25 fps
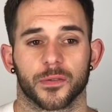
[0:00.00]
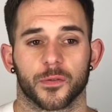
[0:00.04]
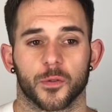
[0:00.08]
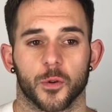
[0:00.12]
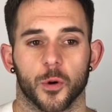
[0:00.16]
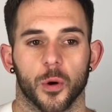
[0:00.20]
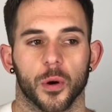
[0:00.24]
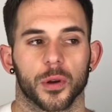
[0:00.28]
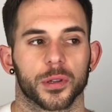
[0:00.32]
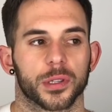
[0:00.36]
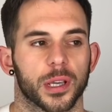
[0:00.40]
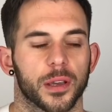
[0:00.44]
Of
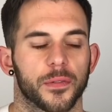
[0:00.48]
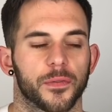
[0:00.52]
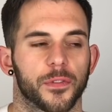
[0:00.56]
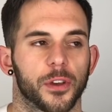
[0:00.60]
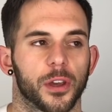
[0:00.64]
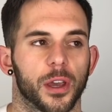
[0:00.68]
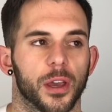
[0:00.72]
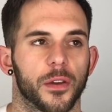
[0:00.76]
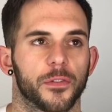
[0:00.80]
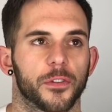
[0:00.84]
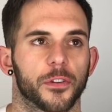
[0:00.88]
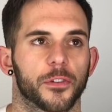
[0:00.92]
course,
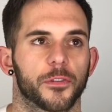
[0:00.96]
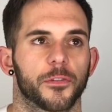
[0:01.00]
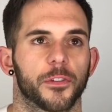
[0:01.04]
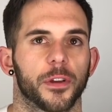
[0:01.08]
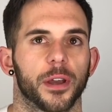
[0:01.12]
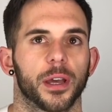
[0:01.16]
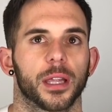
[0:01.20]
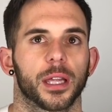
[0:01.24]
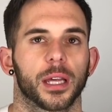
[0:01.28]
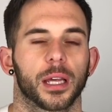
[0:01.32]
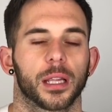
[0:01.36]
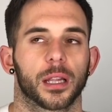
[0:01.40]
if you're
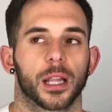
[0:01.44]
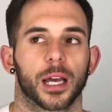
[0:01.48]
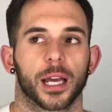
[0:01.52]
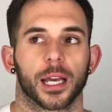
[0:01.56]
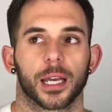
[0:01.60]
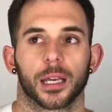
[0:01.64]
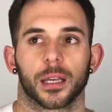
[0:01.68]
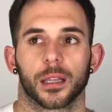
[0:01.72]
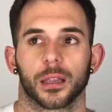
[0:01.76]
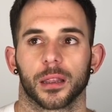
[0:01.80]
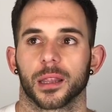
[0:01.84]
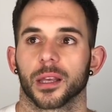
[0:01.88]
feeling
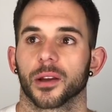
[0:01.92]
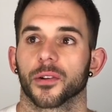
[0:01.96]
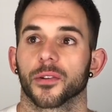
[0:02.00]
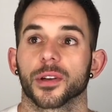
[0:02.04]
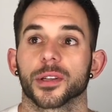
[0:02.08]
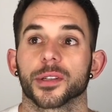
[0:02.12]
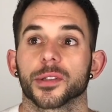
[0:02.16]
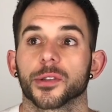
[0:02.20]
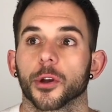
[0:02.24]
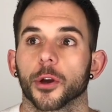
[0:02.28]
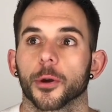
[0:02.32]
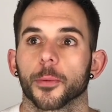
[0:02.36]
like there
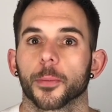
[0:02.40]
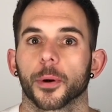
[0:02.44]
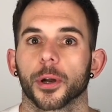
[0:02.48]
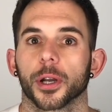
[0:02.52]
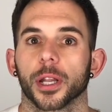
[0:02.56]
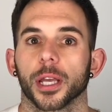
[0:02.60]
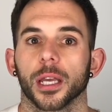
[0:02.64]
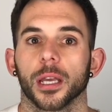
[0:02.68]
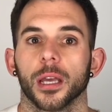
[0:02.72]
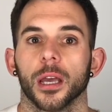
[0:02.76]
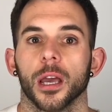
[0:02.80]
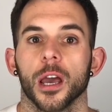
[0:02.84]
is
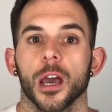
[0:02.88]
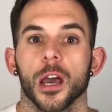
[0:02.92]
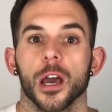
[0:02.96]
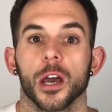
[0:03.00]
nobody,